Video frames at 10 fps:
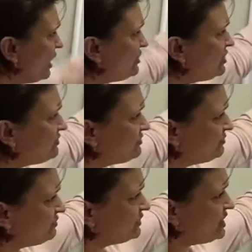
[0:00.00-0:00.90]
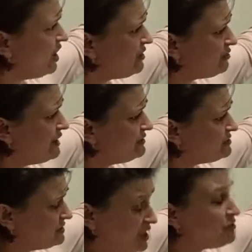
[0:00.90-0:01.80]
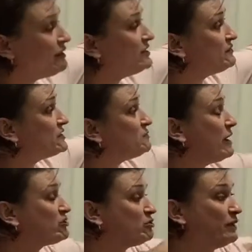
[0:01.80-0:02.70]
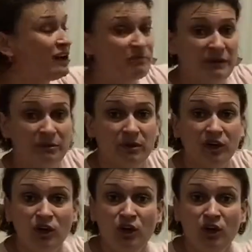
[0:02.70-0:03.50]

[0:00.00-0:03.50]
And at the either end, the other end of the spectrum, we have people